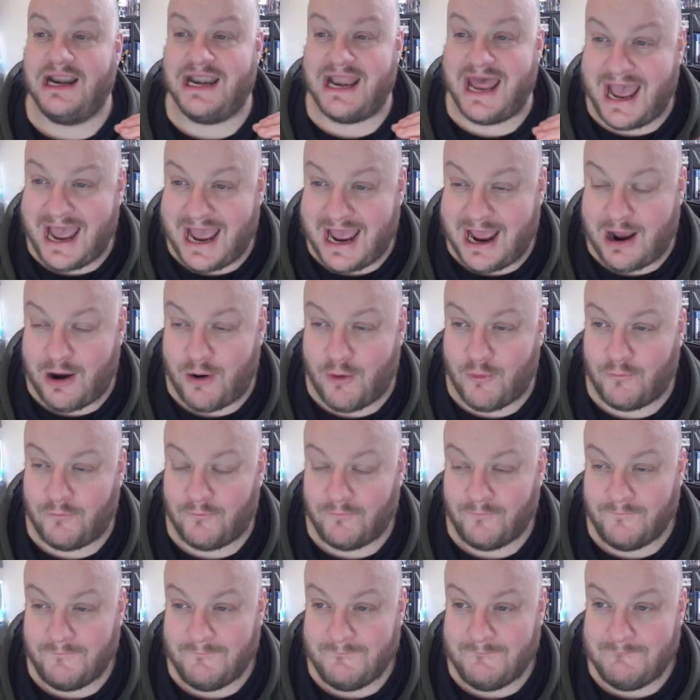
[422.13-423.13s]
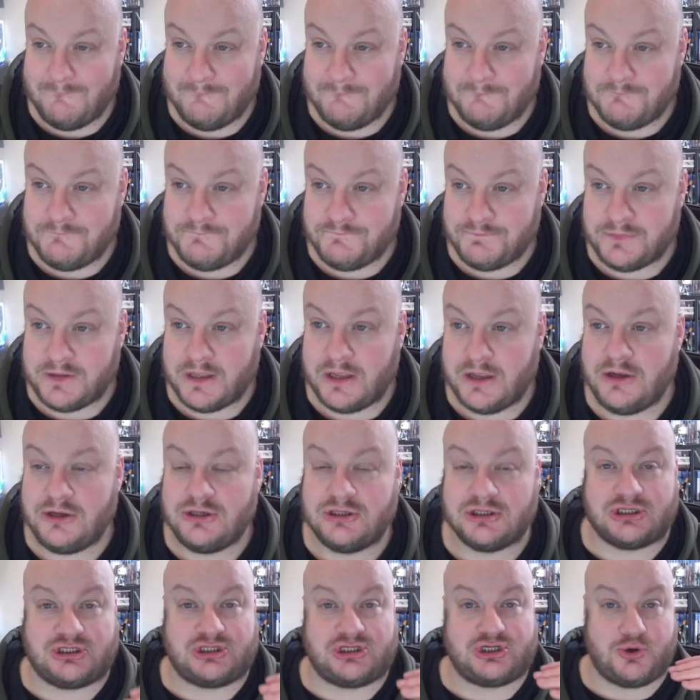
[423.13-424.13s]
now,
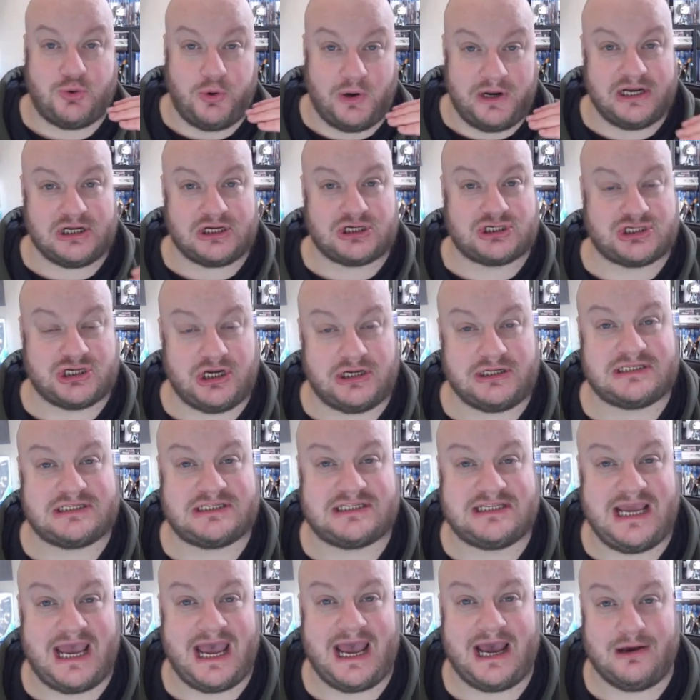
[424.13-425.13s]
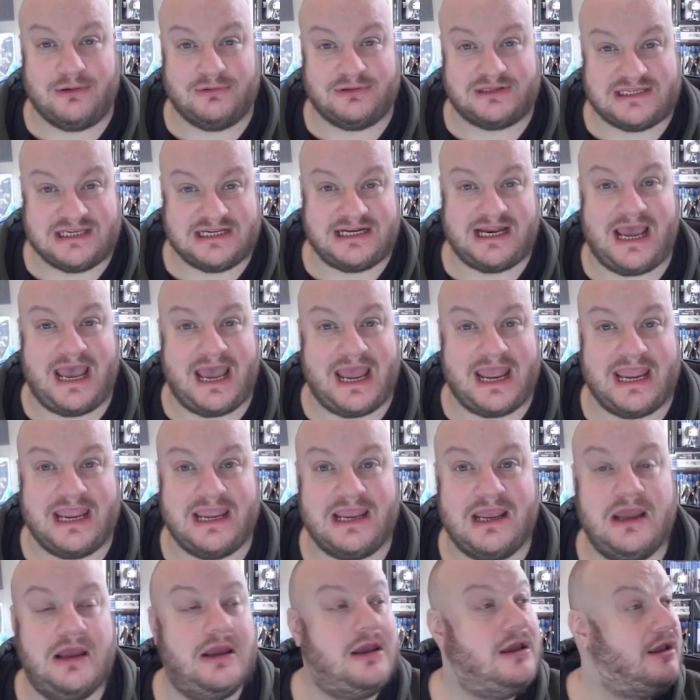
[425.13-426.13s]
Twitter shuts down
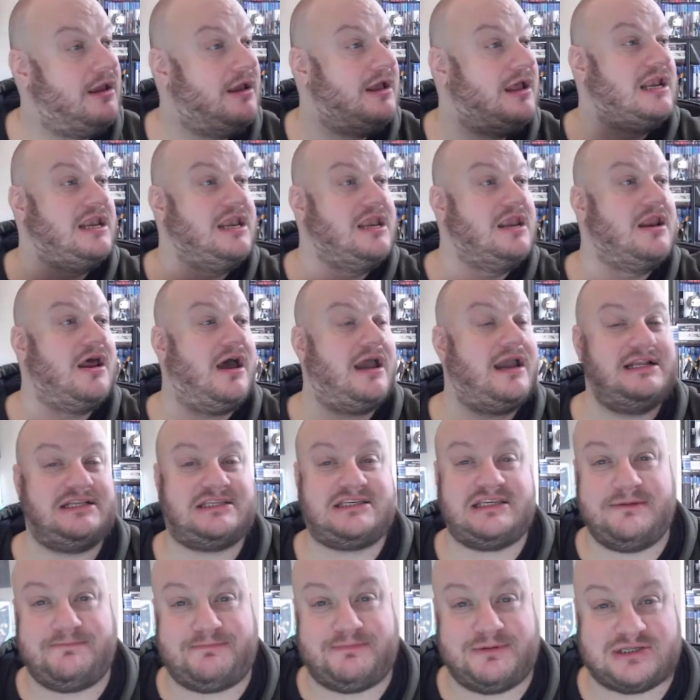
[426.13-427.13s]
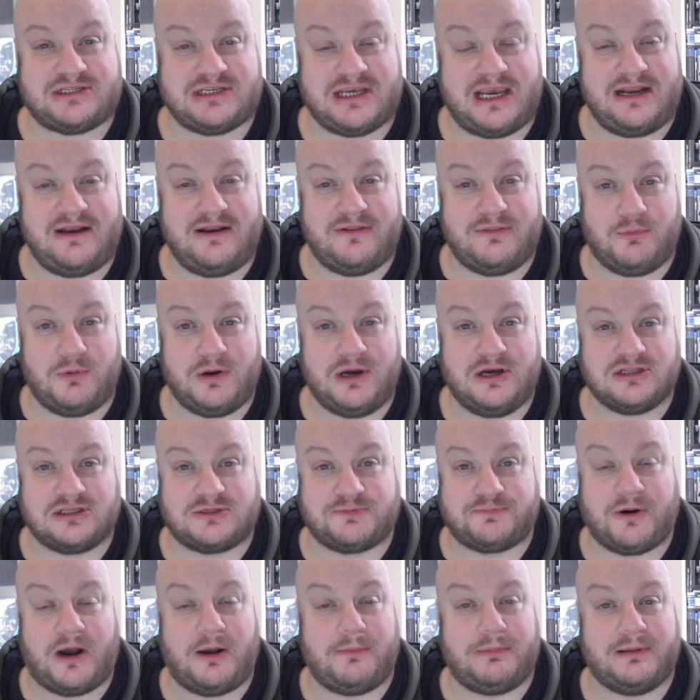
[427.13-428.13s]
today. 90% of the
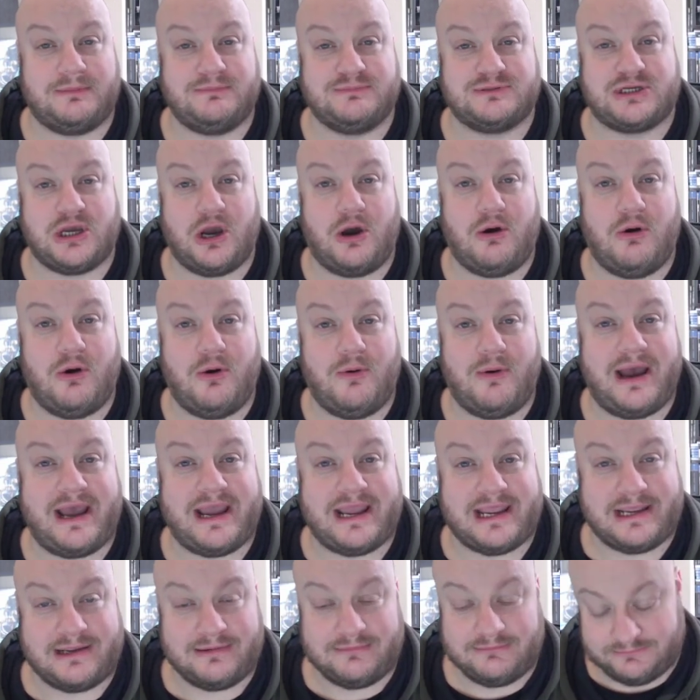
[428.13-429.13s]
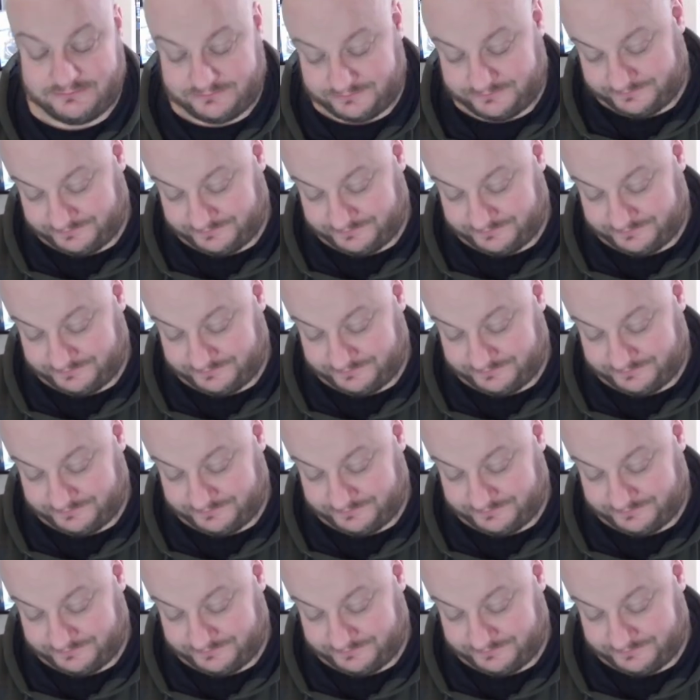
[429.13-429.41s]
world's problems go away.